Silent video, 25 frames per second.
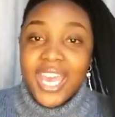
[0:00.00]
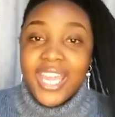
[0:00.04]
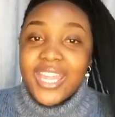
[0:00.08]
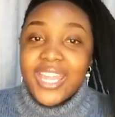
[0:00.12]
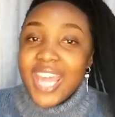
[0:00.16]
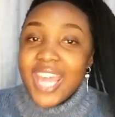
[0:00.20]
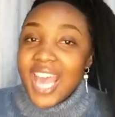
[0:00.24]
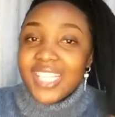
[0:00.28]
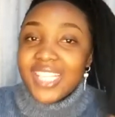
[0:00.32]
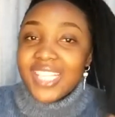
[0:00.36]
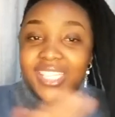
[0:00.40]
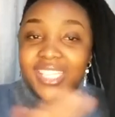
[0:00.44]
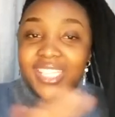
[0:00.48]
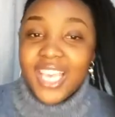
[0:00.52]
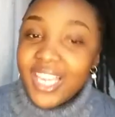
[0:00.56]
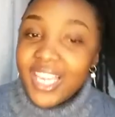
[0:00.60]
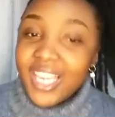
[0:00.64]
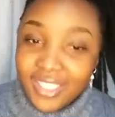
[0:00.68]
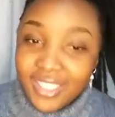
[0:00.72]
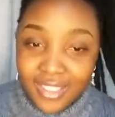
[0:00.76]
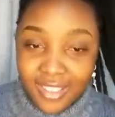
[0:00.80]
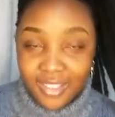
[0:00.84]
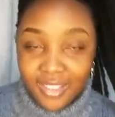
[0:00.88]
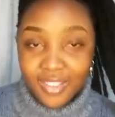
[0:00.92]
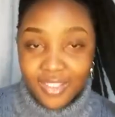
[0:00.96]
That's
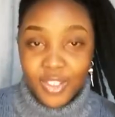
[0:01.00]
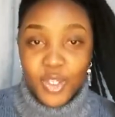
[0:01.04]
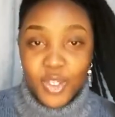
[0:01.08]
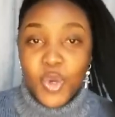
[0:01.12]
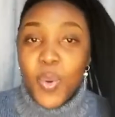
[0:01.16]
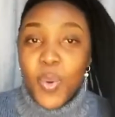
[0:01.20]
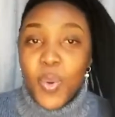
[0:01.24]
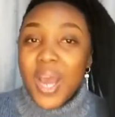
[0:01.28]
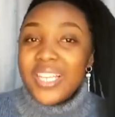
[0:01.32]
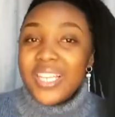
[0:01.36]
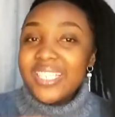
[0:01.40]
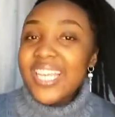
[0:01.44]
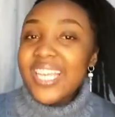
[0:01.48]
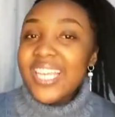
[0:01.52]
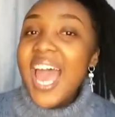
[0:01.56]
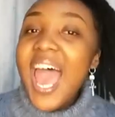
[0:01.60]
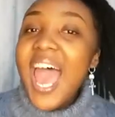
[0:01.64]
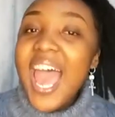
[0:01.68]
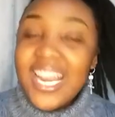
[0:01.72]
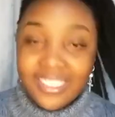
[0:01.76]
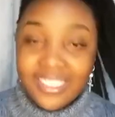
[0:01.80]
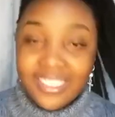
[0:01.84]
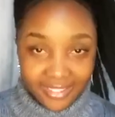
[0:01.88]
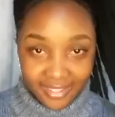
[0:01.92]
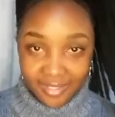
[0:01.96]
it. You are
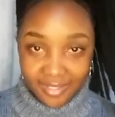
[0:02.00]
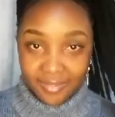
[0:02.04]
done.